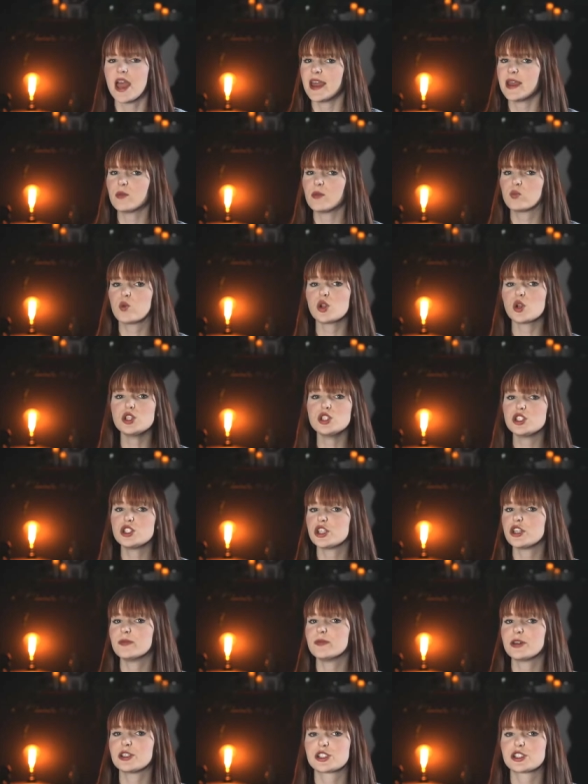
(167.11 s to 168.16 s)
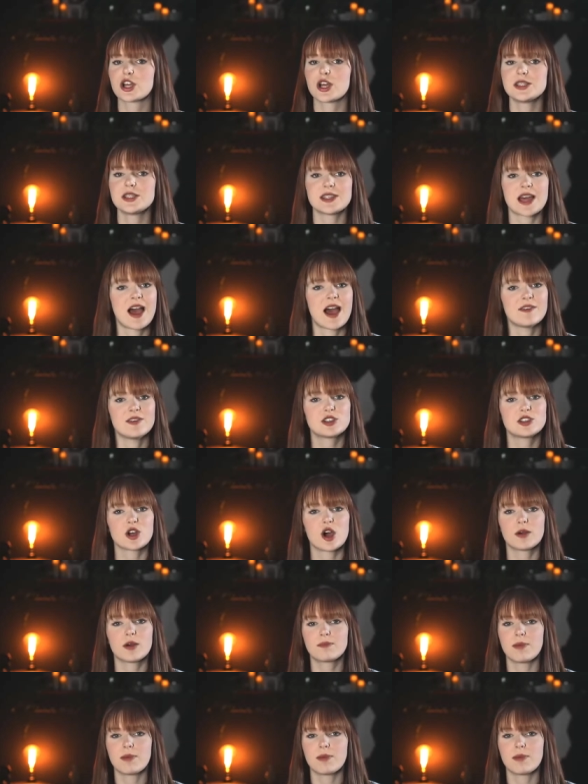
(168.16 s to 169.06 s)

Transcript: It wouldn't do much good to have a dog